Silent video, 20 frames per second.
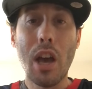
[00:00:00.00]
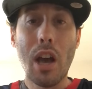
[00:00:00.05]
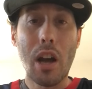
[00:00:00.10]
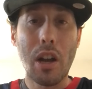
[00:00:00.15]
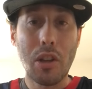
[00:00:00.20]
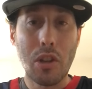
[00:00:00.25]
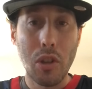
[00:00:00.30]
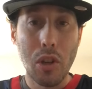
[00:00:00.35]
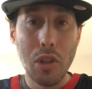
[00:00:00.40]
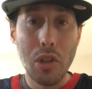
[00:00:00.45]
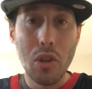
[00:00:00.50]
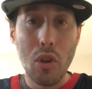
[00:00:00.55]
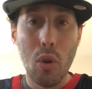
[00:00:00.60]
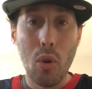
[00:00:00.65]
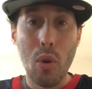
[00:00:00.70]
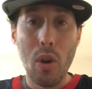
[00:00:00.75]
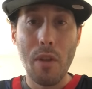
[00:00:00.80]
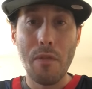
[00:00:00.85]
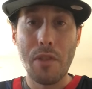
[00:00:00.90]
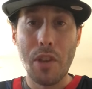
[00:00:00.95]
a good
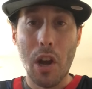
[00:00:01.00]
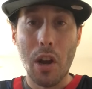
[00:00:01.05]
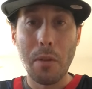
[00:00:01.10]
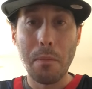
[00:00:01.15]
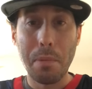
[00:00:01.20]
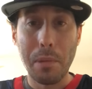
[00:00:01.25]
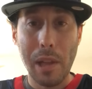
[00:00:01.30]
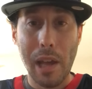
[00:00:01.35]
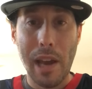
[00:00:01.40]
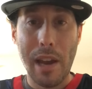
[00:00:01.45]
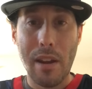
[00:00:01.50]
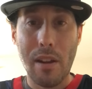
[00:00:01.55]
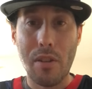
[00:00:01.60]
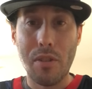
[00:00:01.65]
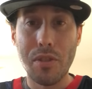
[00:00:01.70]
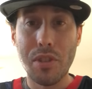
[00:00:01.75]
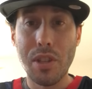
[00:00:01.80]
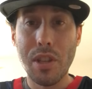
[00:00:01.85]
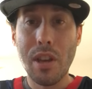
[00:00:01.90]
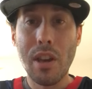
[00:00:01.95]
core of young
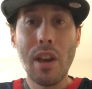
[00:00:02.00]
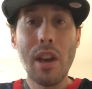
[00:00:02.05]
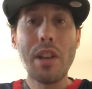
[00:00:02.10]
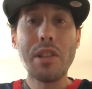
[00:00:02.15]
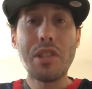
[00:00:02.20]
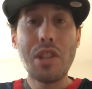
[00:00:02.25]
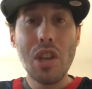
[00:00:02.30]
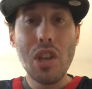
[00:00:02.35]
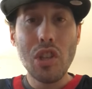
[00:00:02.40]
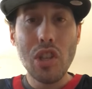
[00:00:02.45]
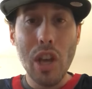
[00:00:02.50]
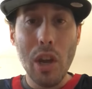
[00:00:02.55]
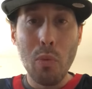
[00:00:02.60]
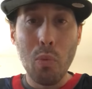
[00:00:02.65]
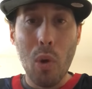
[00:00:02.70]
players, T.J.